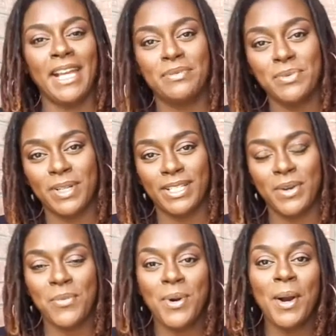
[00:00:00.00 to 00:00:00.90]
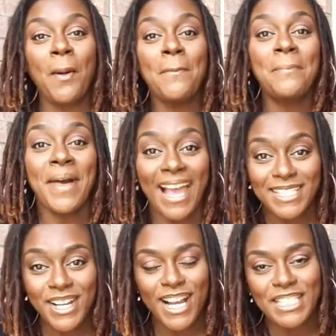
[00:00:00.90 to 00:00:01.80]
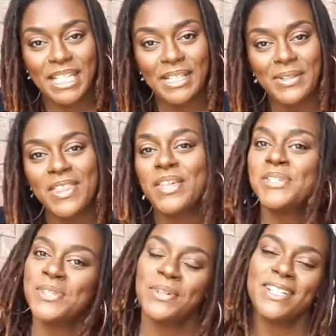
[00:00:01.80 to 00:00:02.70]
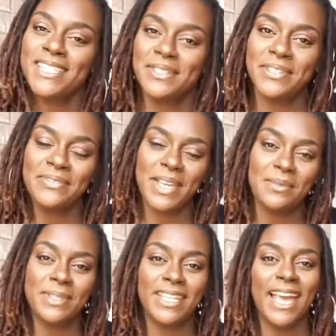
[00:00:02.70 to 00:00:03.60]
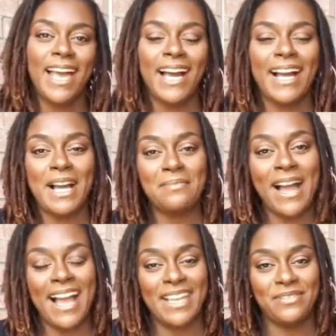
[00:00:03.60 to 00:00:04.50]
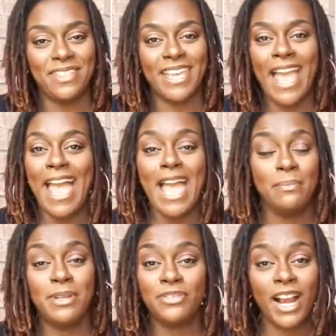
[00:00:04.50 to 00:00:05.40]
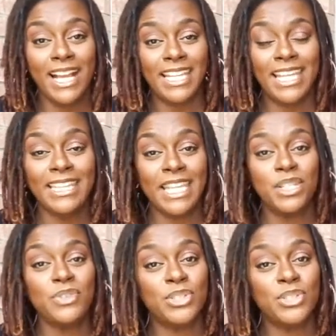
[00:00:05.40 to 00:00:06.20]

Everyone, welcome back to our channel, The Soaring Seaward Family. I'm Ivy. Happy Friday, and thank you for